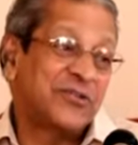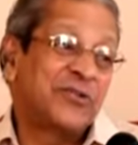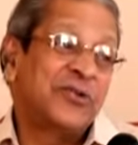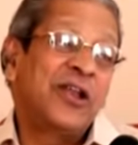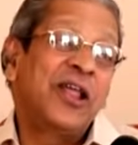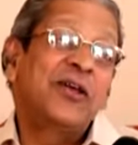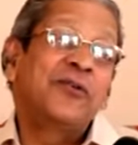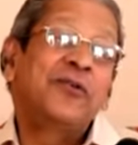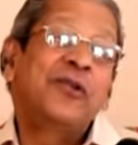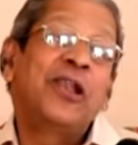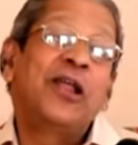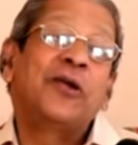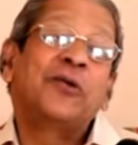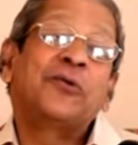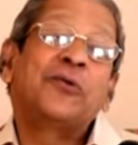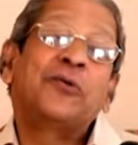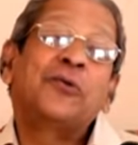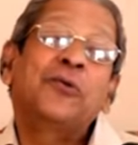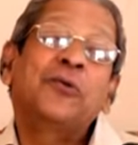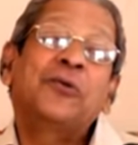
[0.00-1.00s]
Today we'll
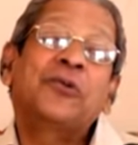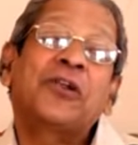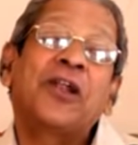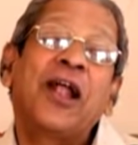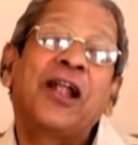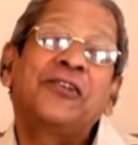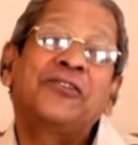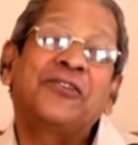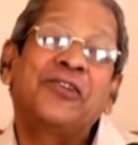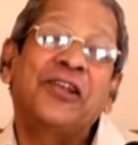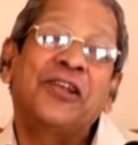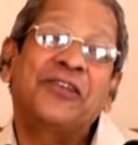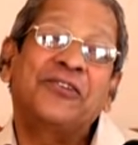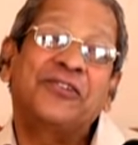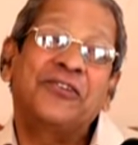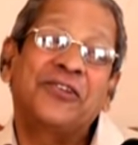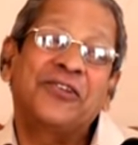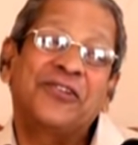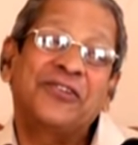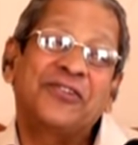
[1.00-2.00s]
have two
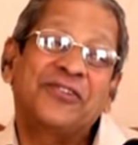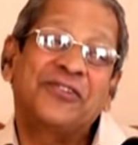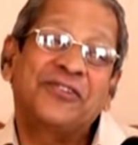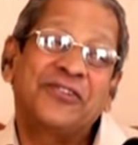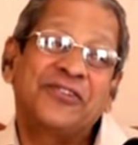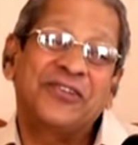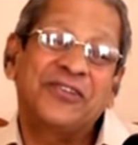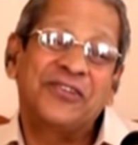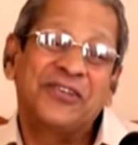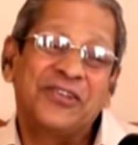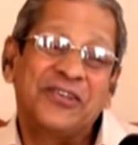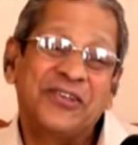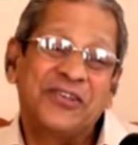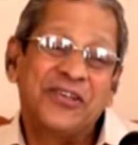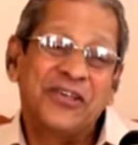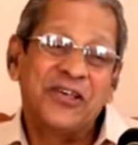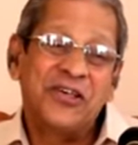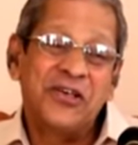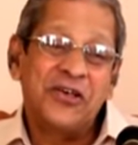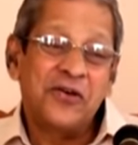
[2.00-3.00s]
translations.
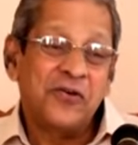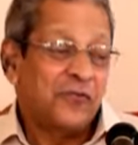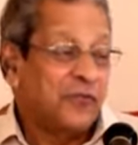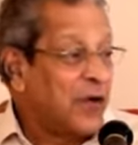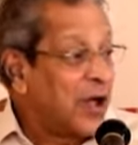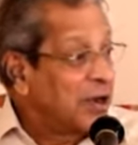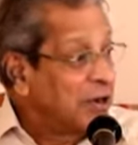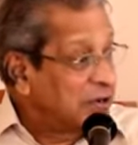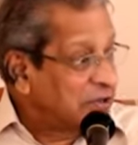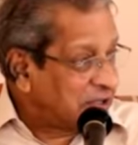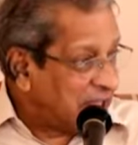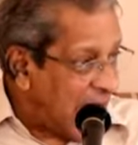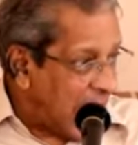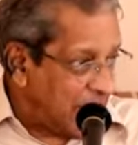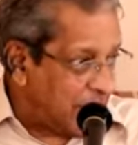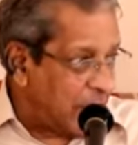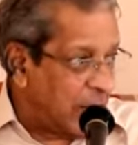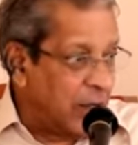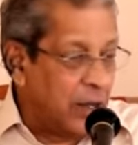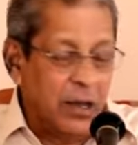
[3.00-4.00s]
One
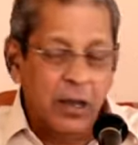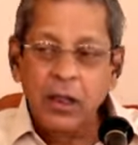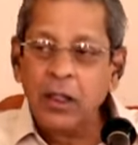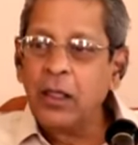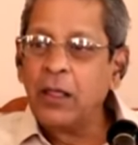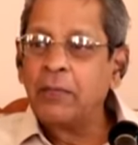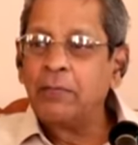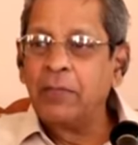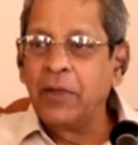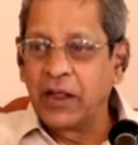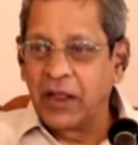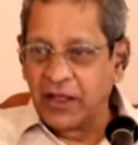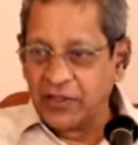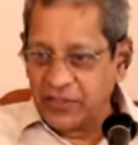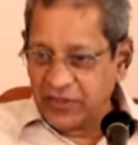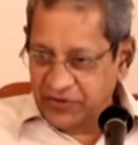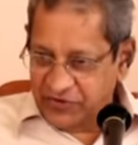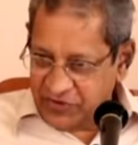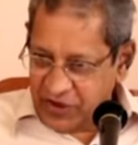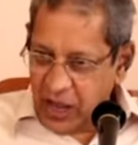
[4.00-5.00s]
Tamil,
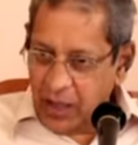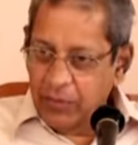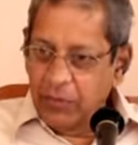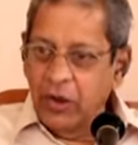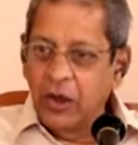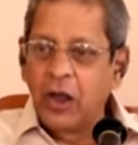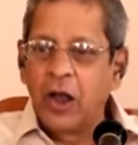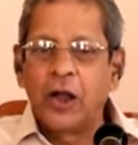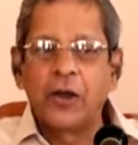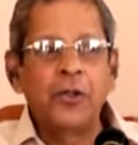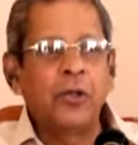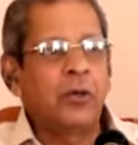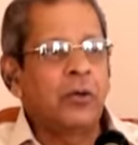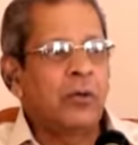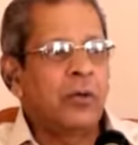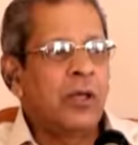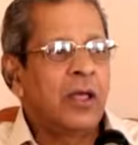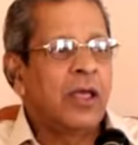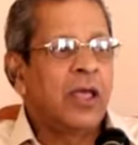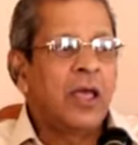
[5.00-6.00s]
because it's Tamil
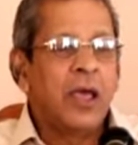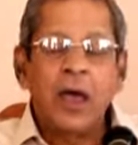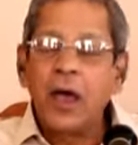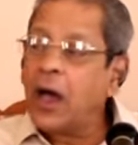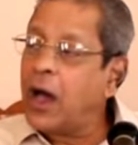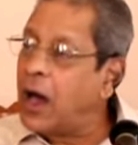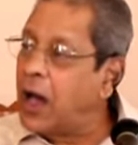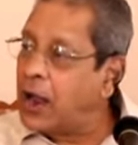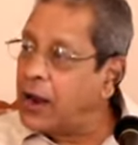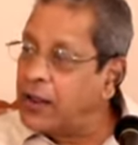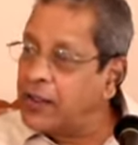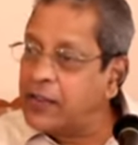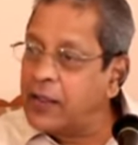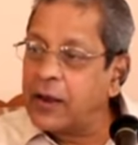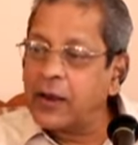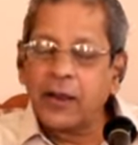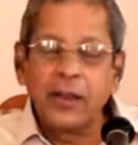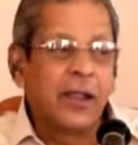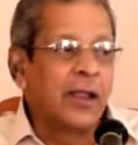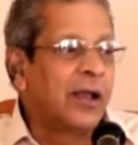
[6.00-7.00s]
Nadu.
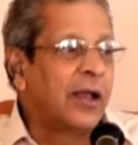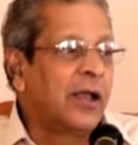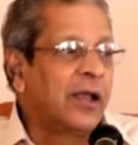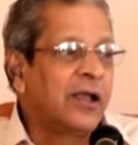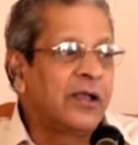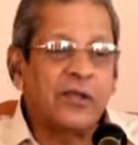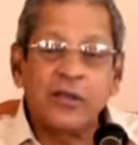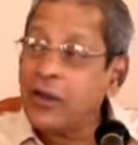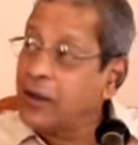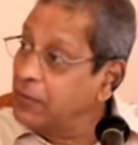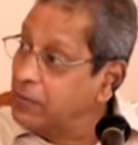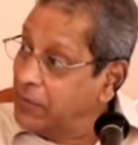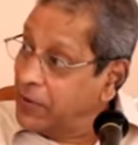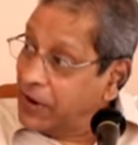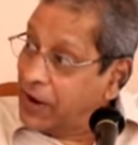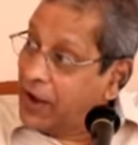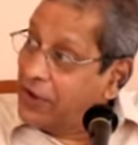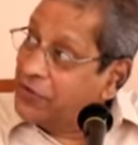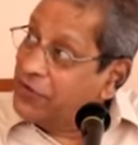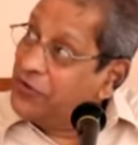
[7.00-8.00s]
Another English,
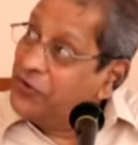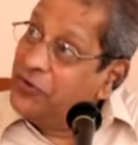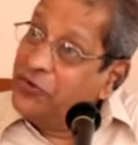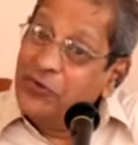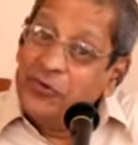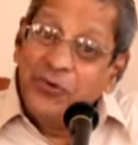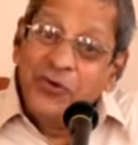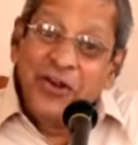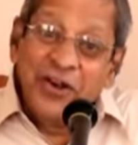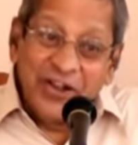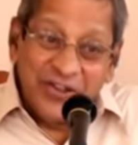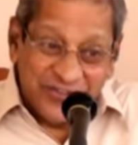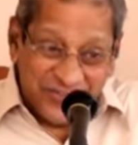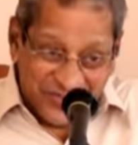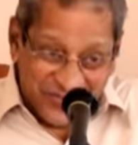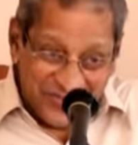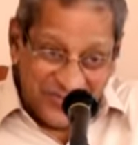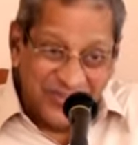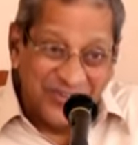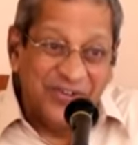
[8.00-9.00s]
because the new
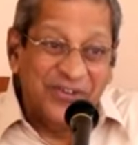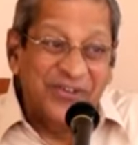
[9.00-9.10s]
dress.